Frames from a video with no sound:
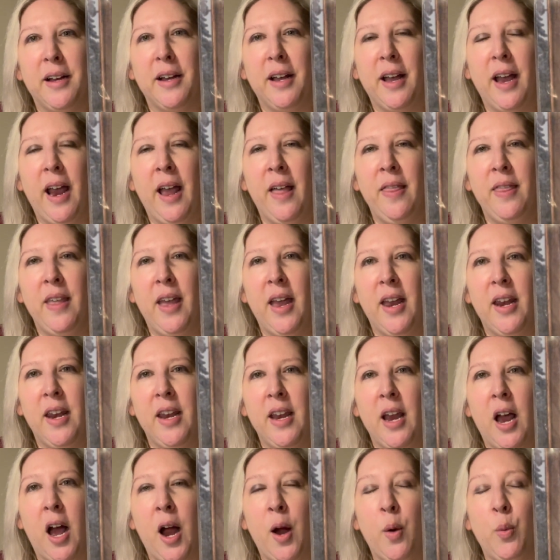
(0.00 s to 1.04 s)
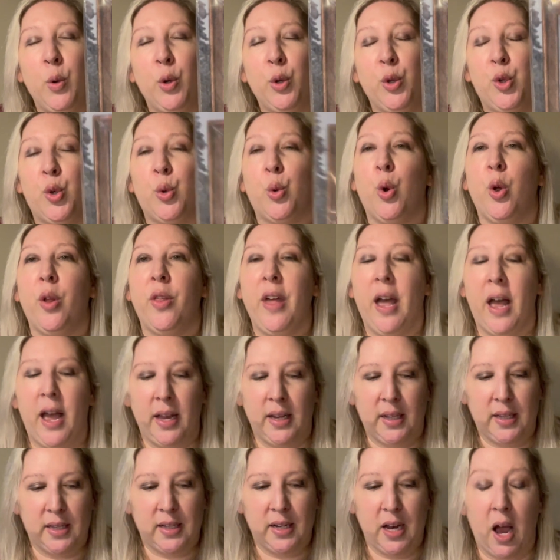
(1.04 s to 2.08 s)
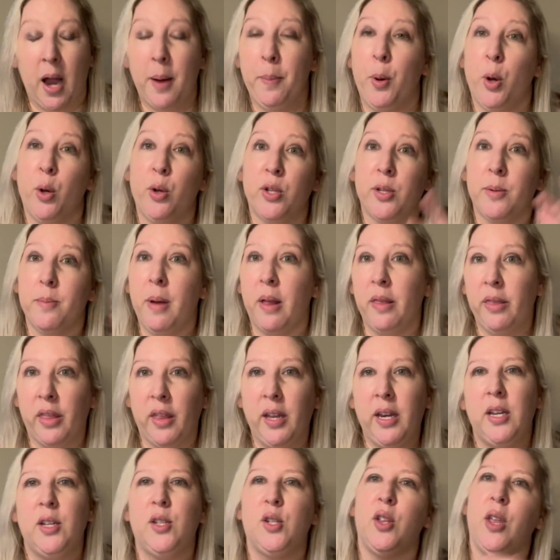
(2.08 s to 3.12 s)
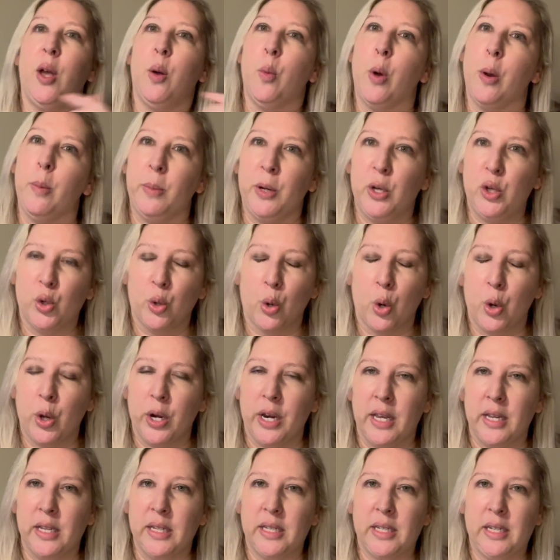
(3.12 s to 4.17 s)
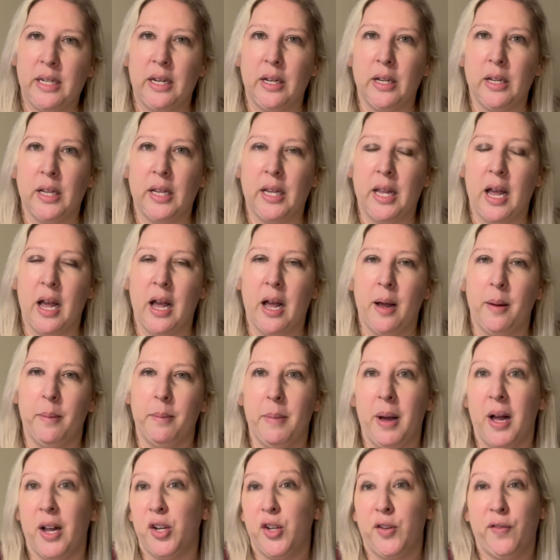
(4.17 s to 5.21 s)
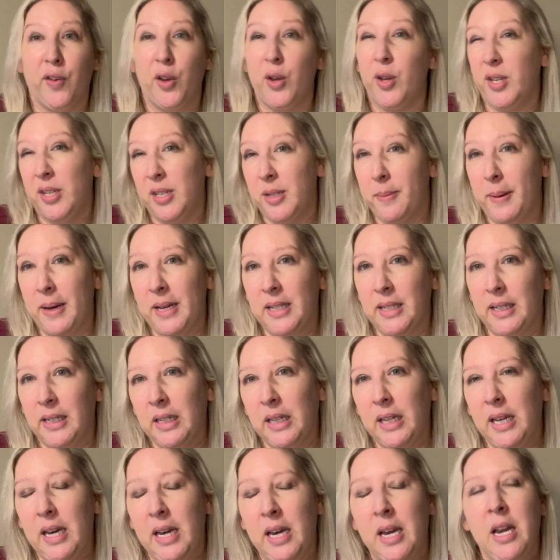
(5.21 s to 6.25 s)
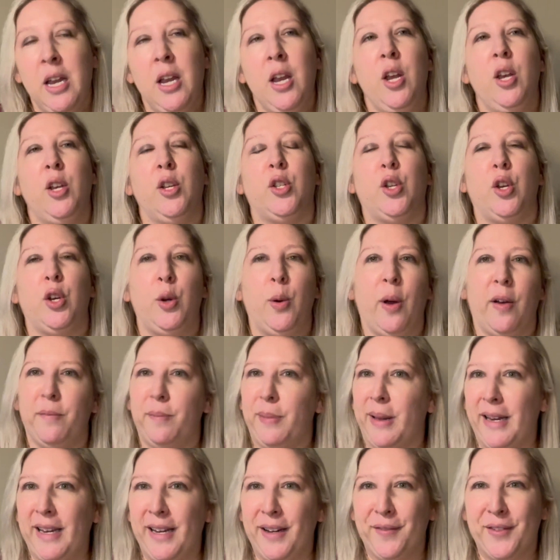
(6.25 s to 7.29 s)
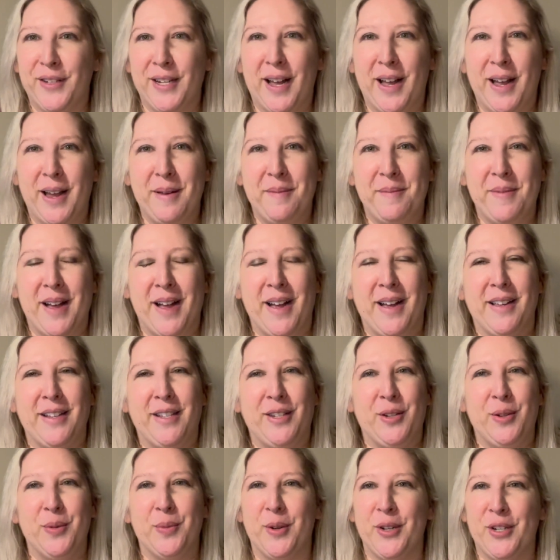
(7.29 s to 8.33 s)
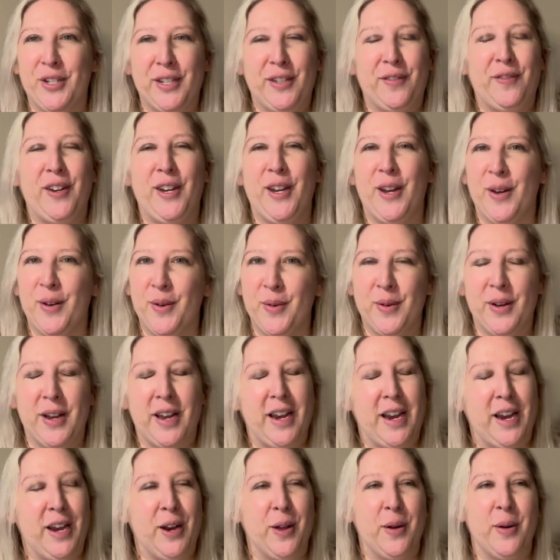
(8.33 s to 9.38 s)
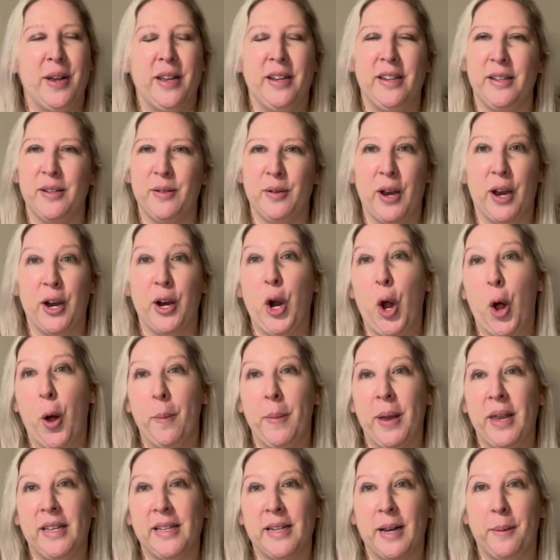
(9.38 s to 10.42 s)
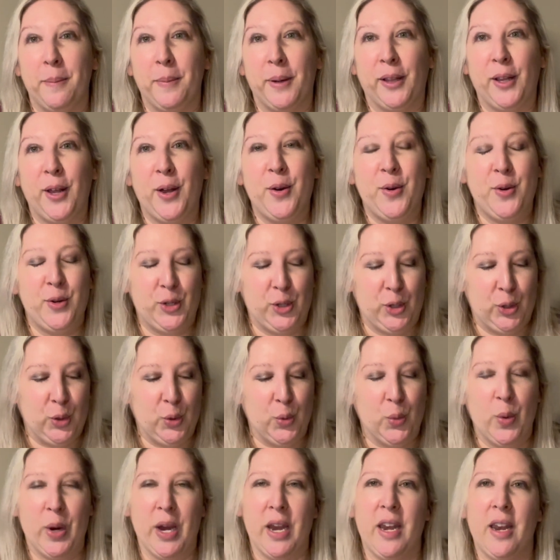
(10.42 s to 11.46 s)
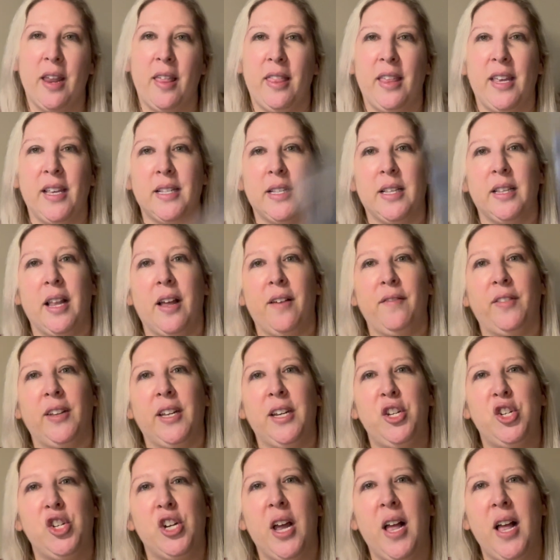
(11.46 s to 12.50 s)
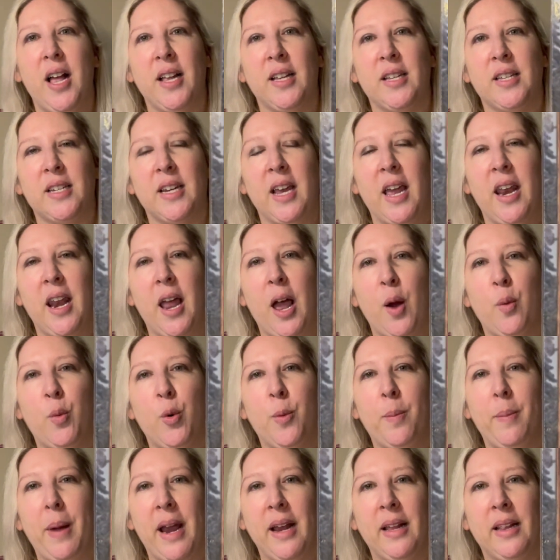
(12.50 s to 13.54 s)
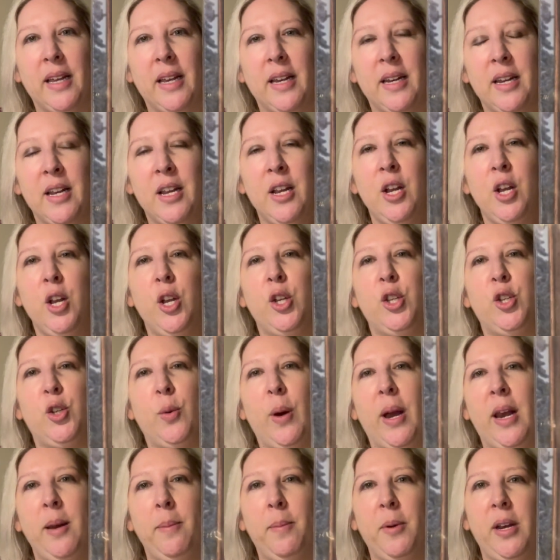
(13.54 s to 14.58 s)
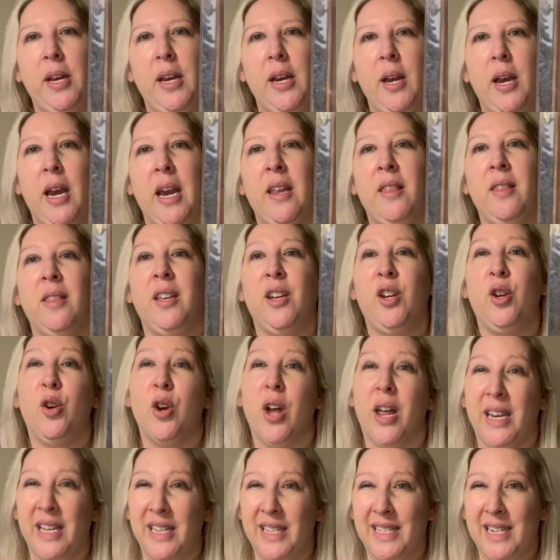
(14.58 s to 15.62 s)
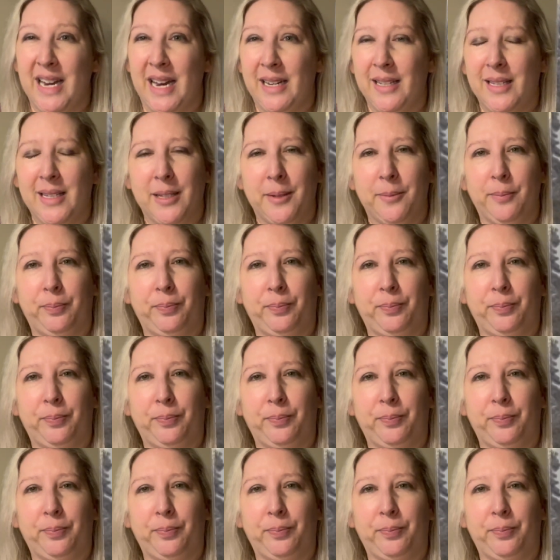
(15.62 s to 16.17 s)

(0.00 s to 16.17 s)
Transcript: And then I will draw that. I post monthly, so that won't be drawn until March 1st, basically. So you have plenty of time to watch this video, and comment down below to win this lovely chart. And I will mail it to anybody in the United States.